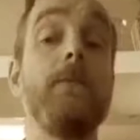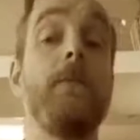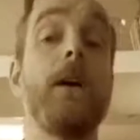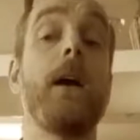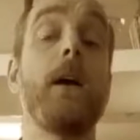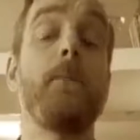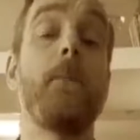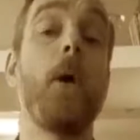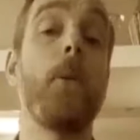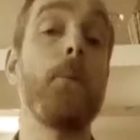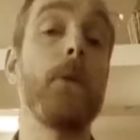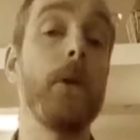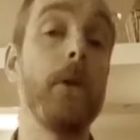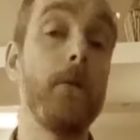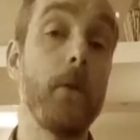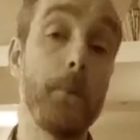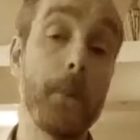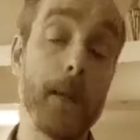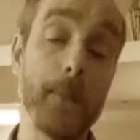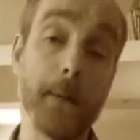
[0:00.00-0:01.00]
very popular
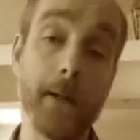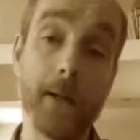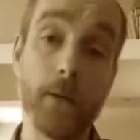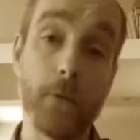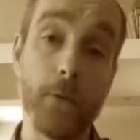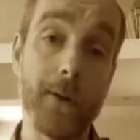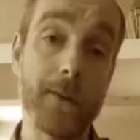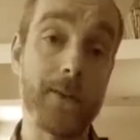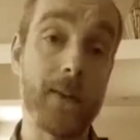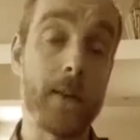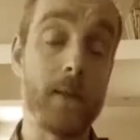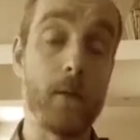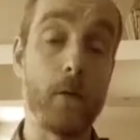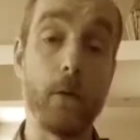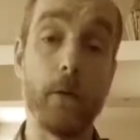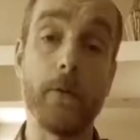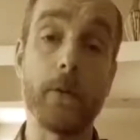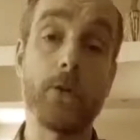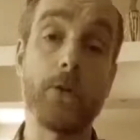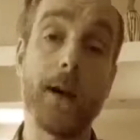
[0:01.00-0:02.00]
for people interested in the
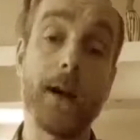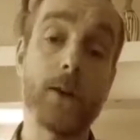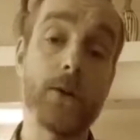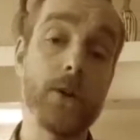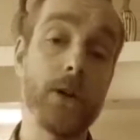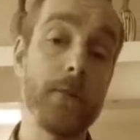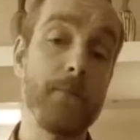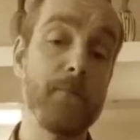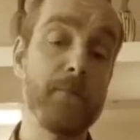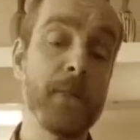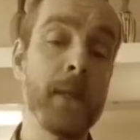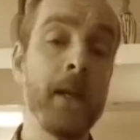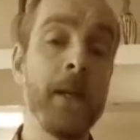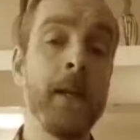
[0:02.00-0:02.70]
law of attraction.